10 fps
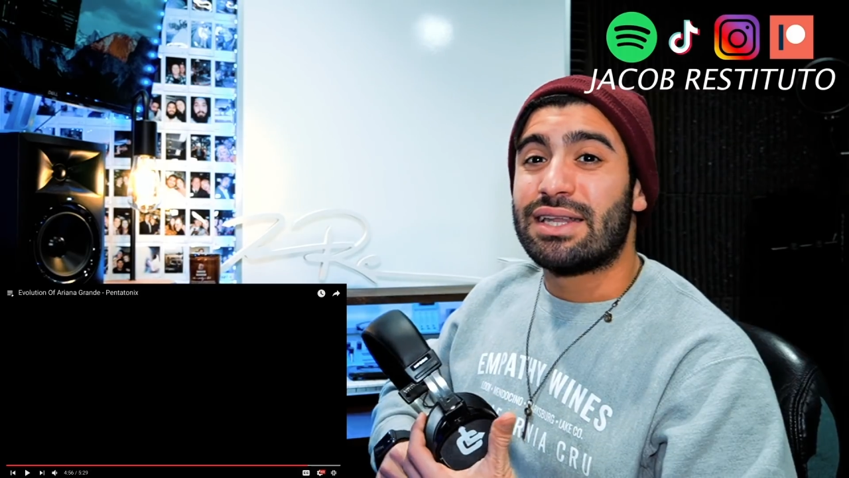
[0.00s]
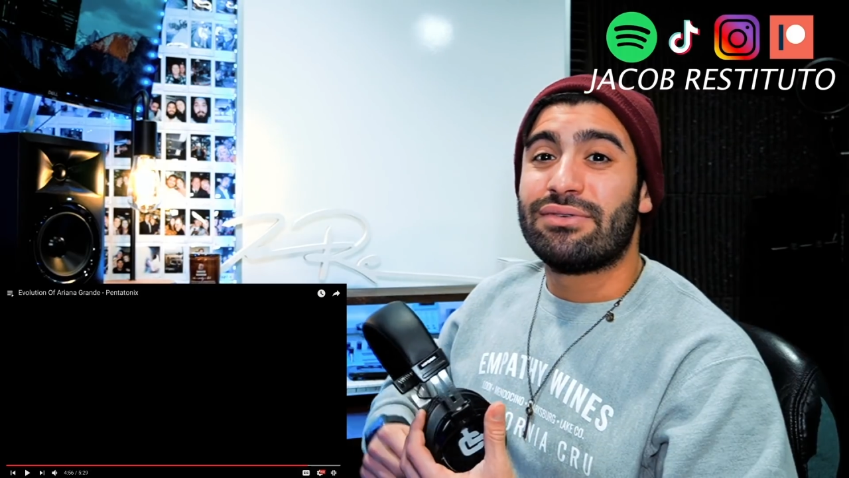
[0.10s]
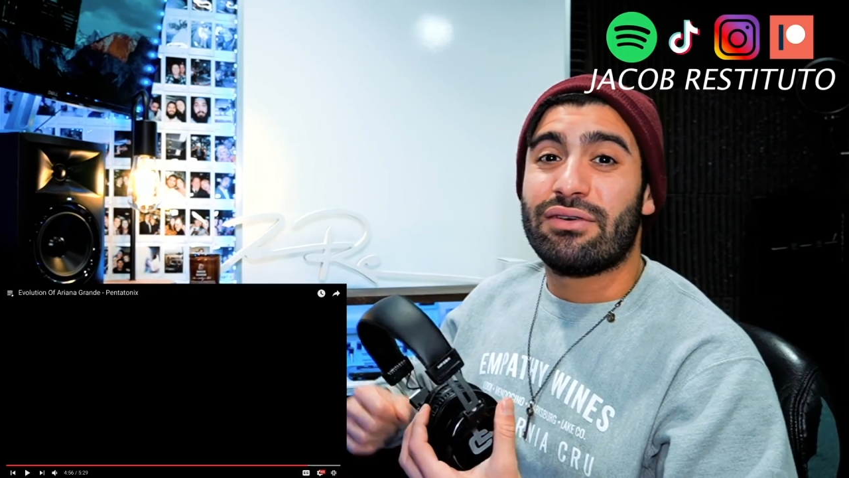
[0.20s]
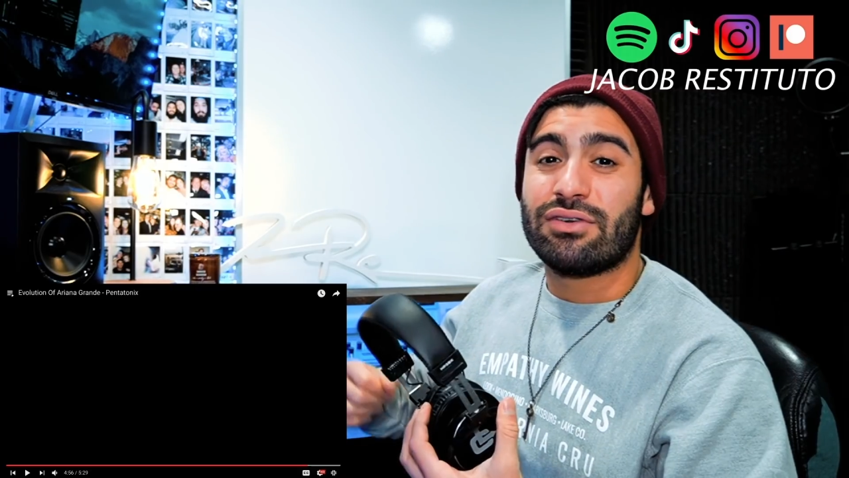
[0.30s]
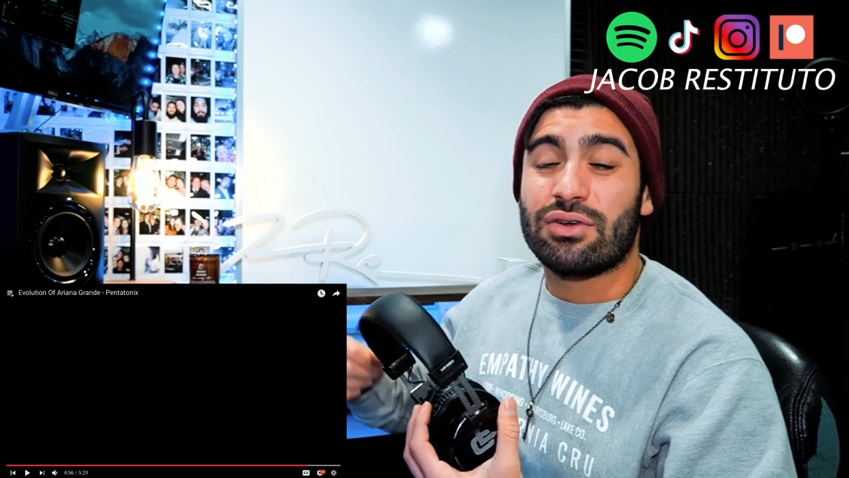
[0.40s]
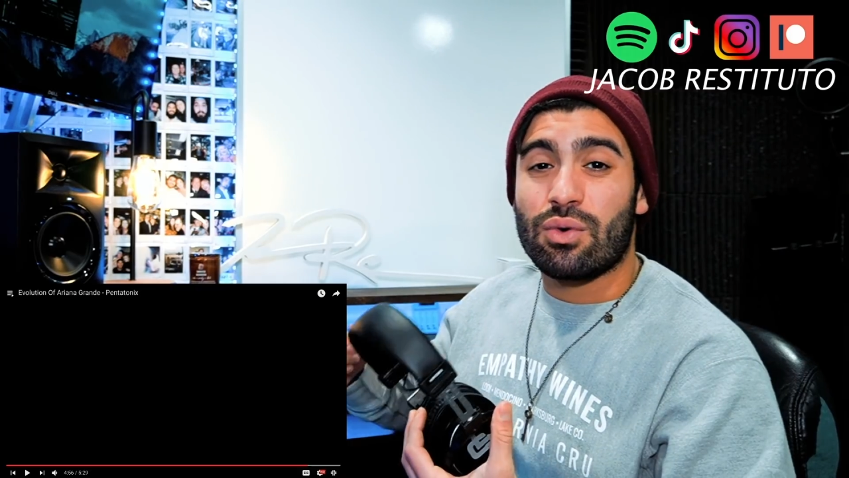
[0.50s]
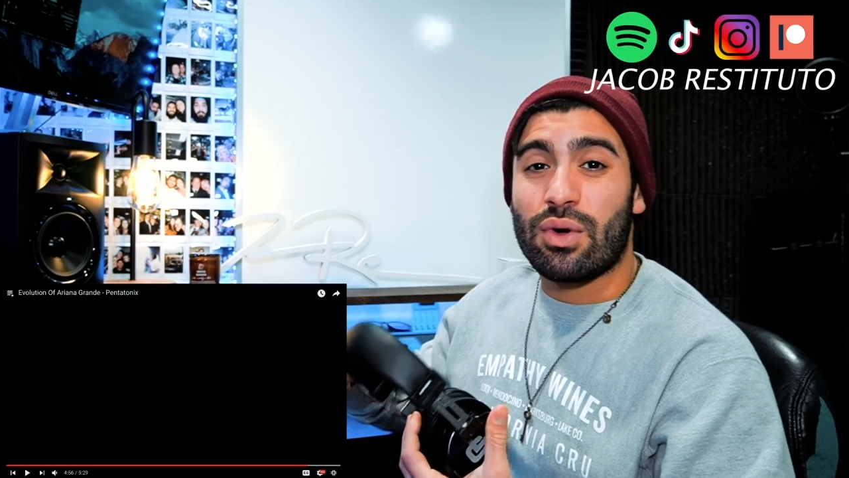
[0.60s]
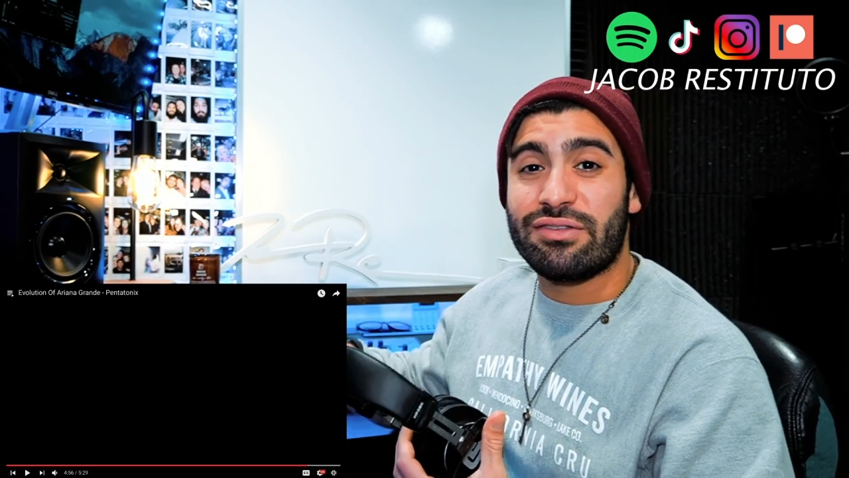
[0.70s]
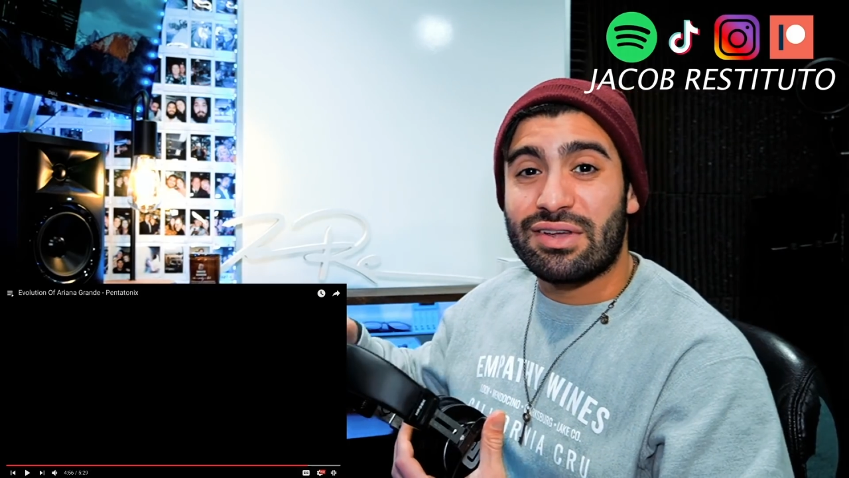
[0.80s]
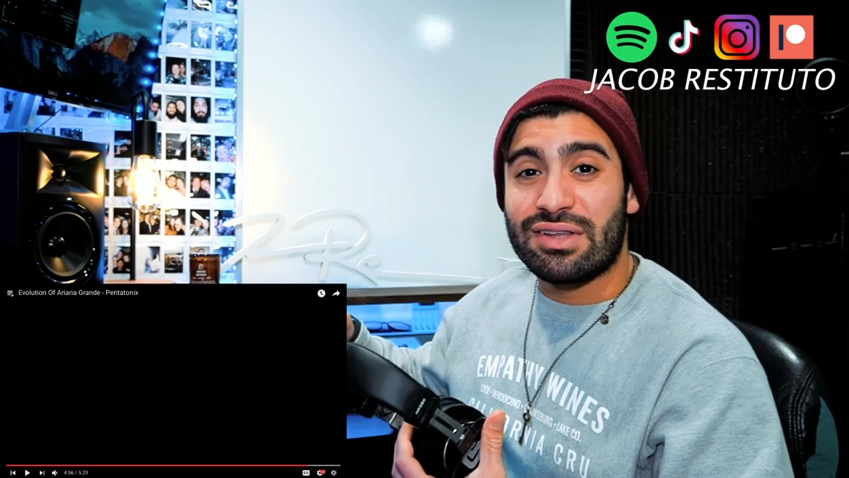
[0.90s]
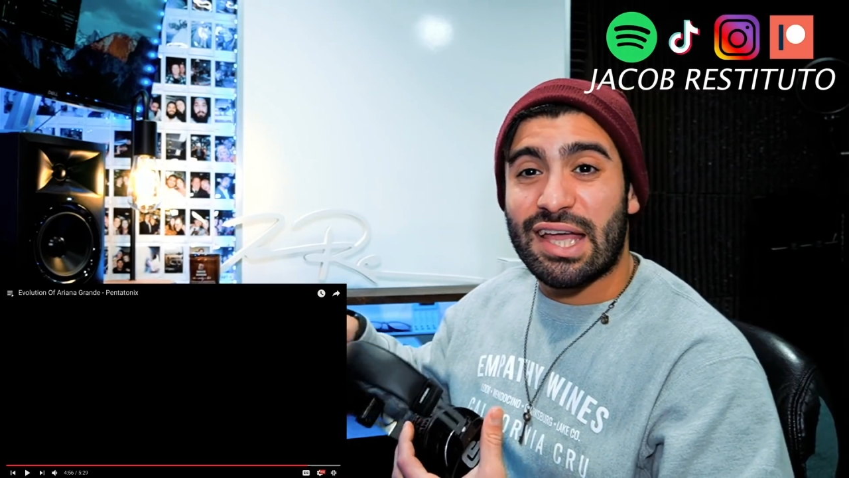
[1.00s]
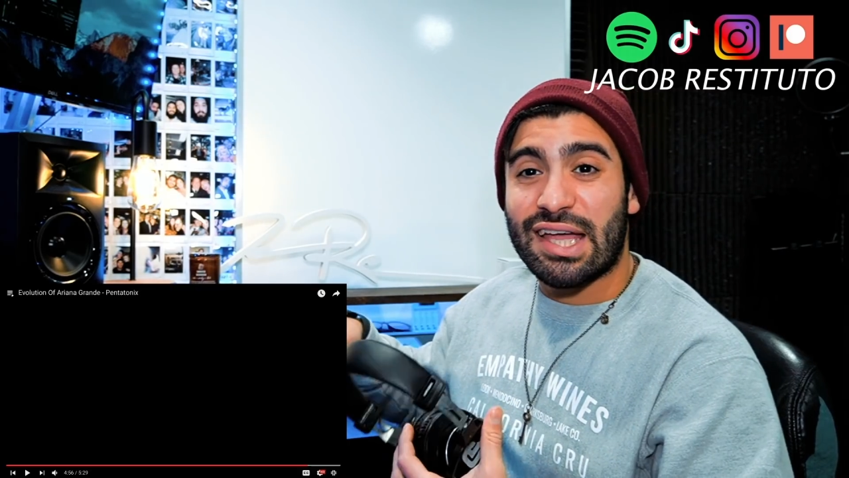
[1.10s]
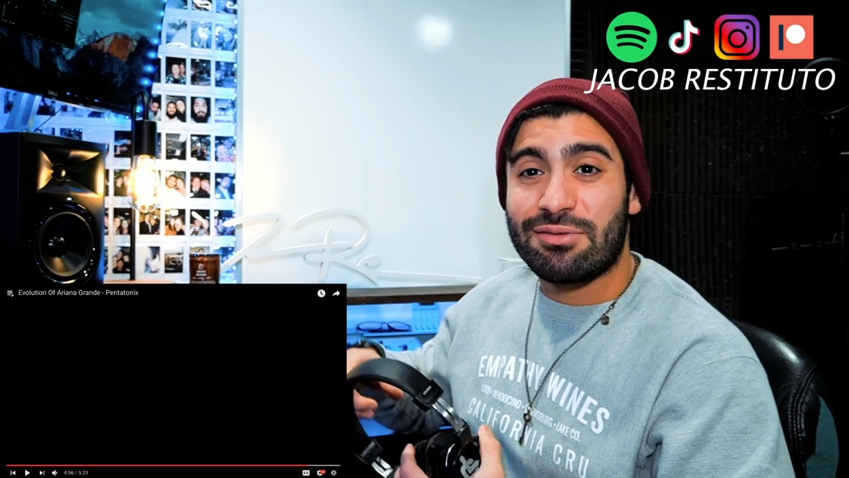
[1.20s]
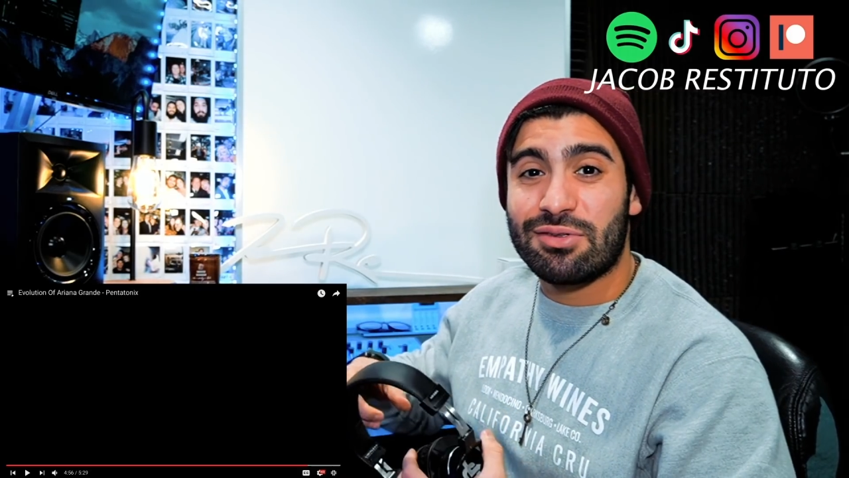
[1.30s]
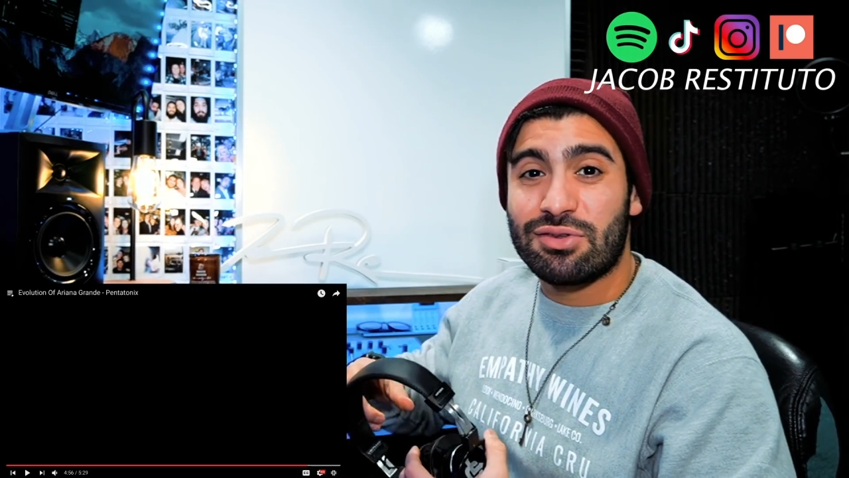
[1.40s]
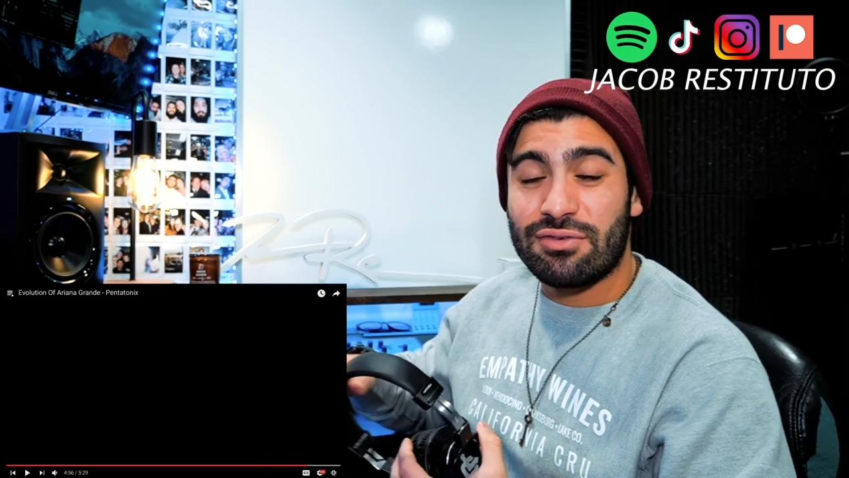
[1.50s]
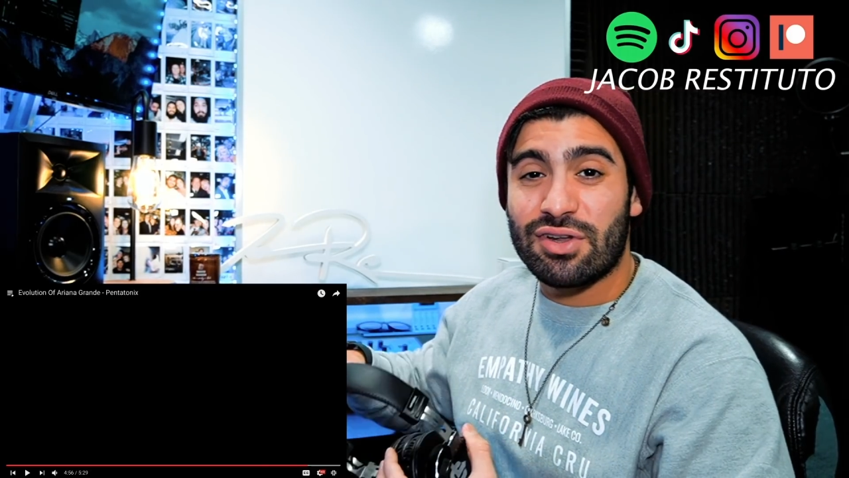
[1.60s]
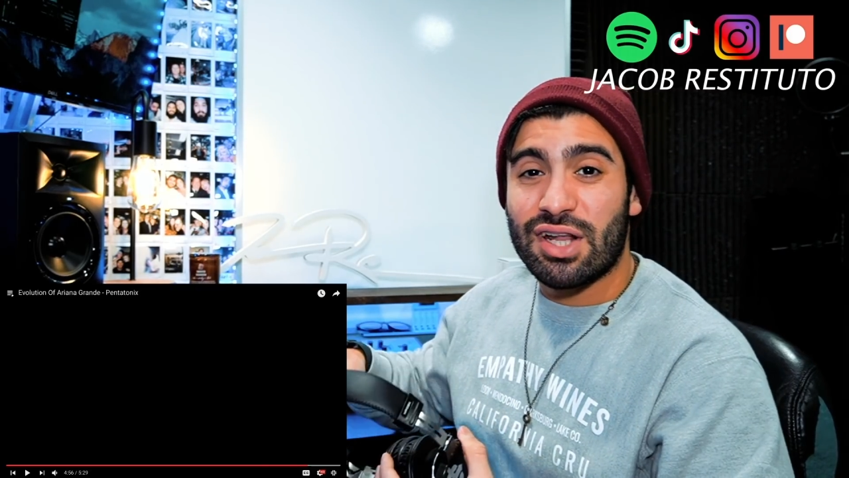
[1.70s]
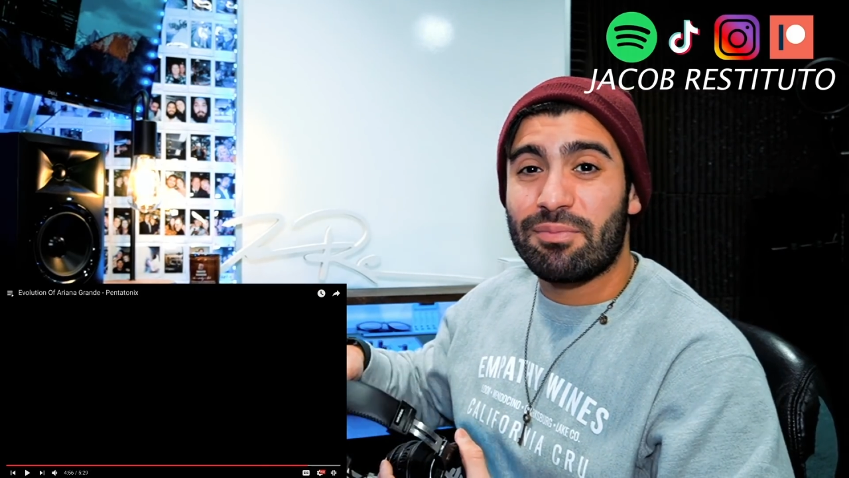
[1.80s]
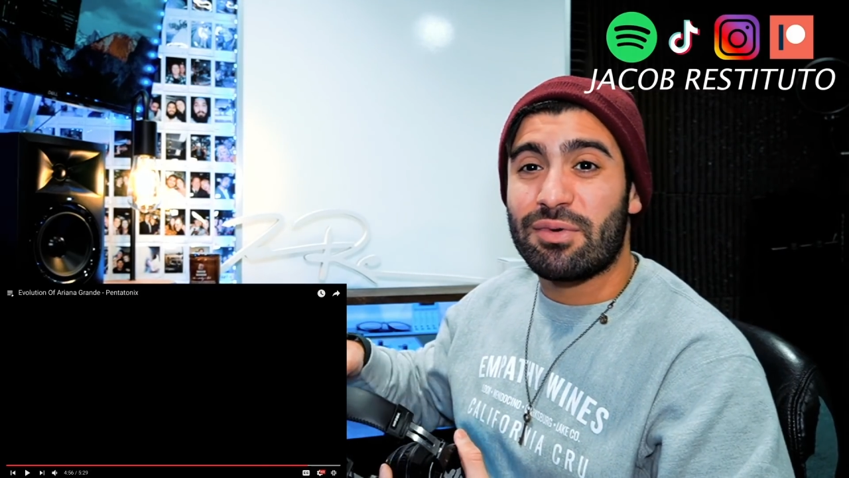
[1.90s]
If you have any requests, you can text me 2
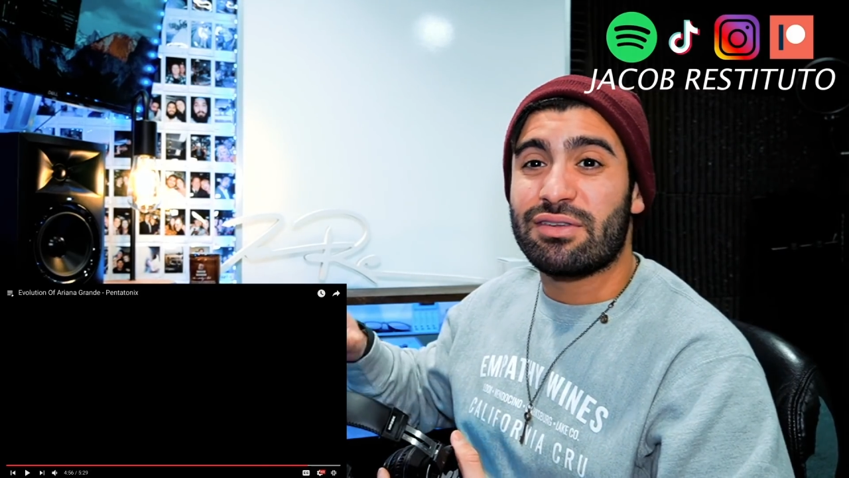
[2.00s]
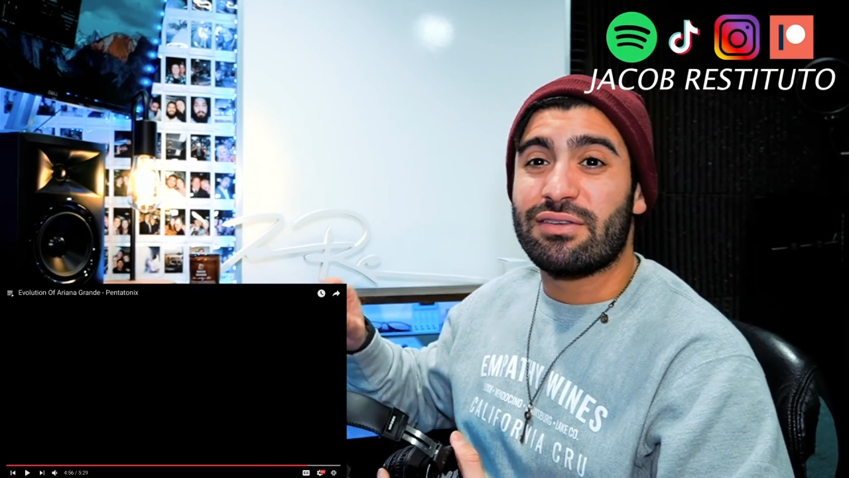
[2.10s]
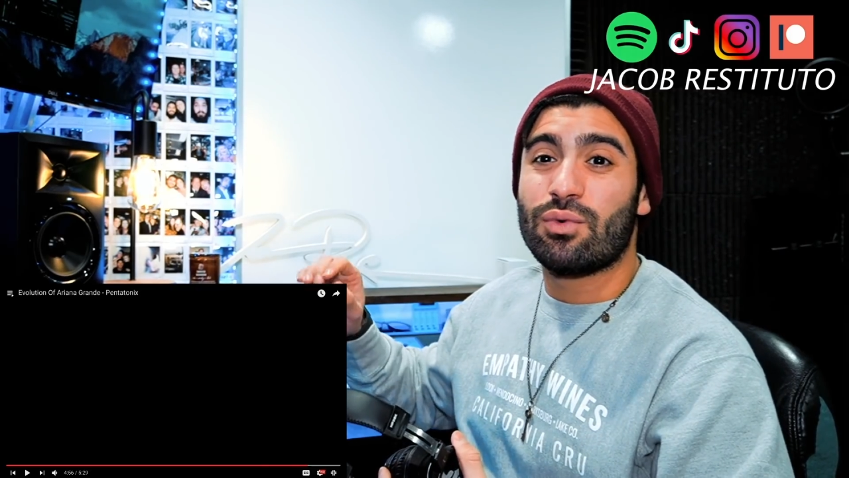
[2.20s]
different numbers.